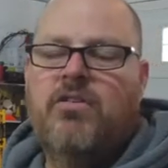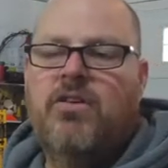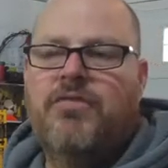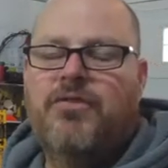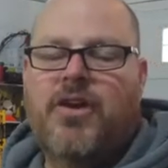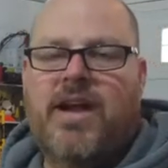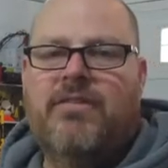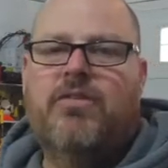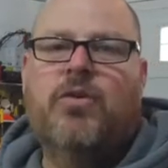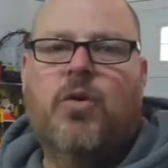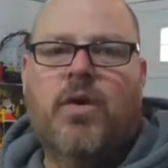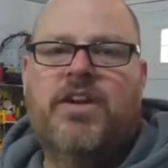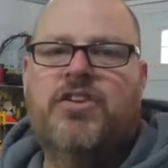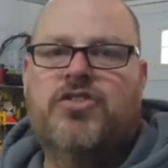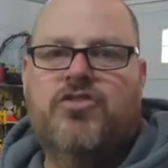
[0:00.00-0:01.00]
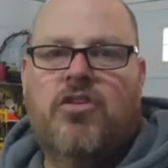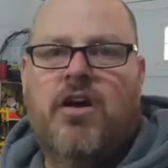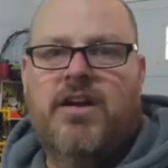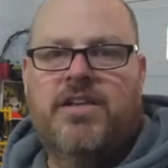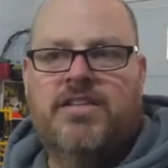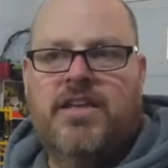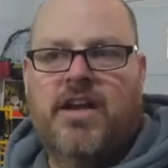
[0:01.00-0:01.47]
know if they're ever quite as
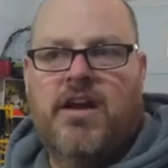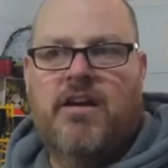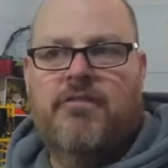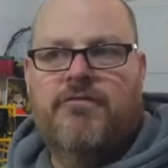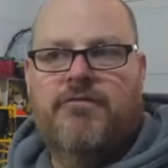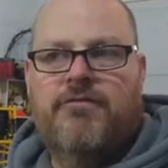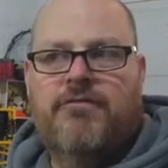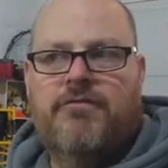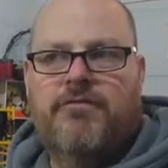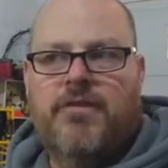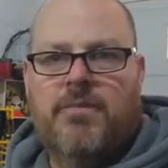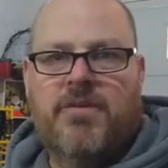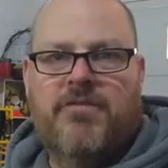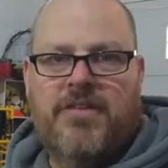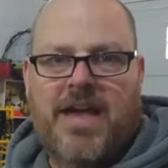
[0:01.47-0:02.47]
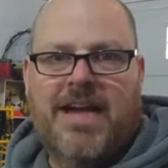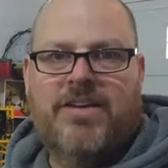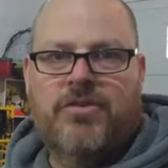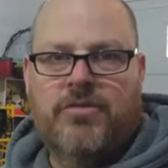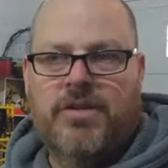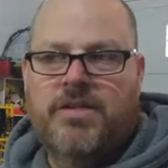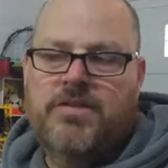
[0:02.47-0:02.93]
strong as they are from the
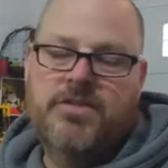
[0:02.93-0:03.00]
factory.